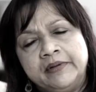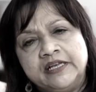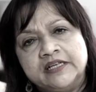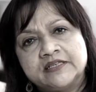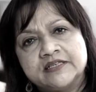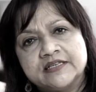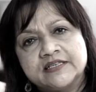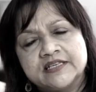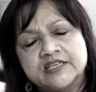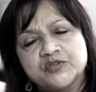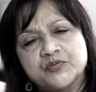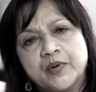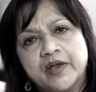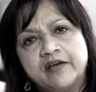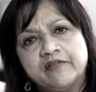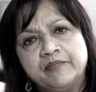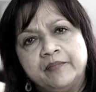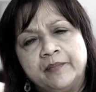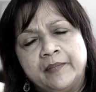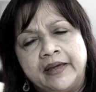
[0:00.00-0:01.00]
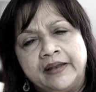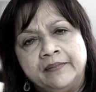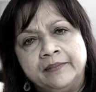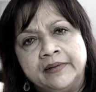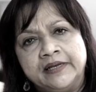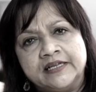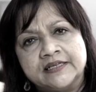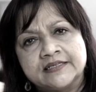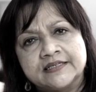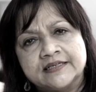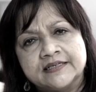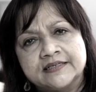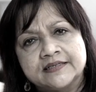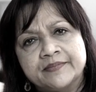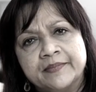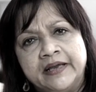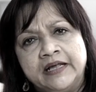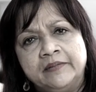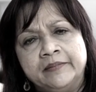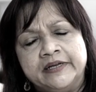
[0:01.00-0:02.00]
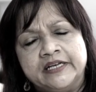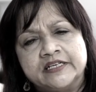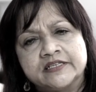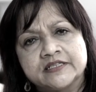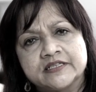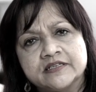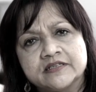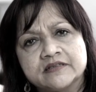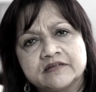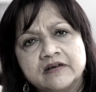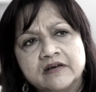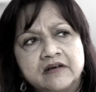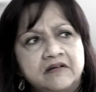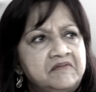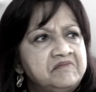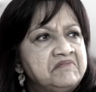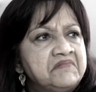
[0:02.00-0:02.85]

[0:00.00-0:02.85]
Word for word: ministers as we have men ministers, male ministers?